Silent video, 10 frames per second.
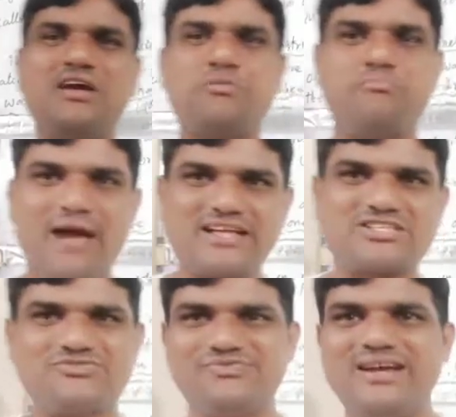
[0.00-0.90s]

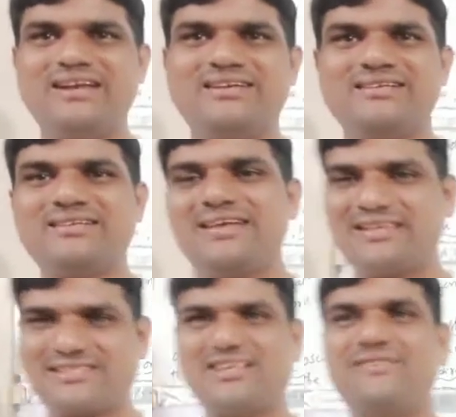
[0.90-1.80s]
Maxwell
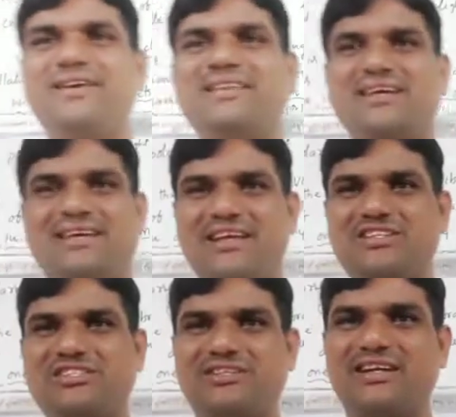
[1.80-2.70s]
is given that
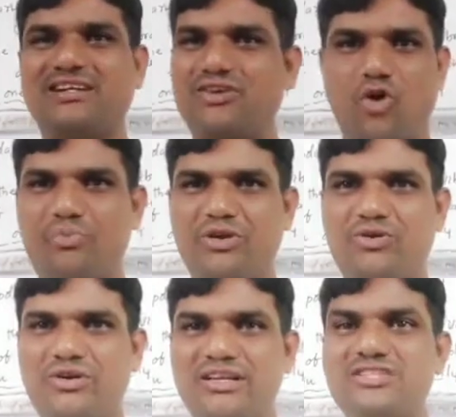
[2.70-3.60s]
nature, that topic
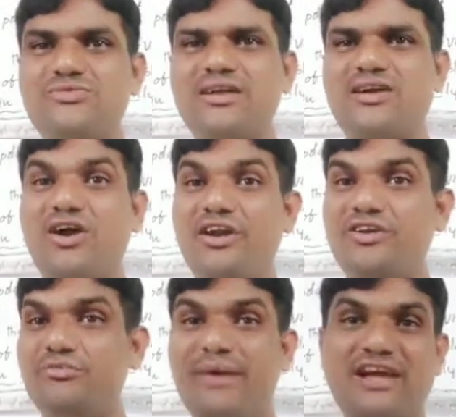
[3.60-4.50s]
on. That's what
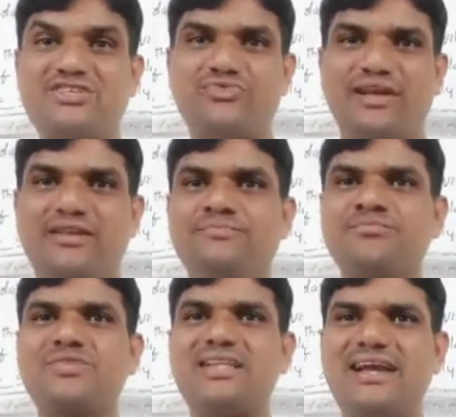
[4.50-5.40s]
according to Maxwell,
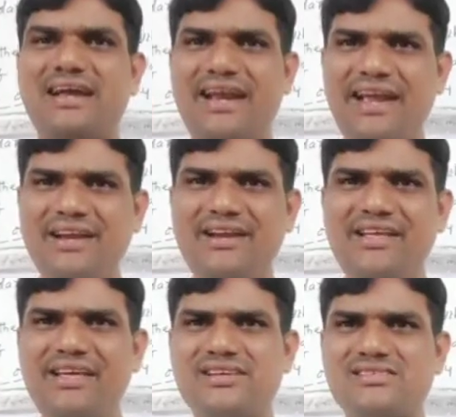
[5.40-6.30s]
the light
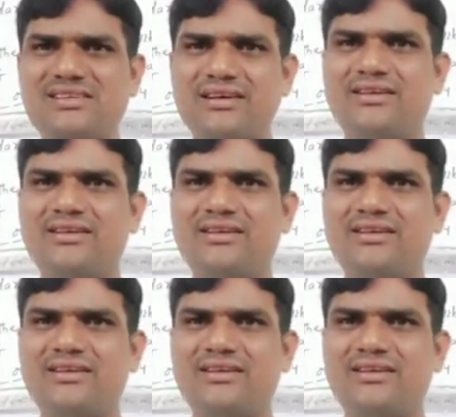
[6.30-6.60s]
is a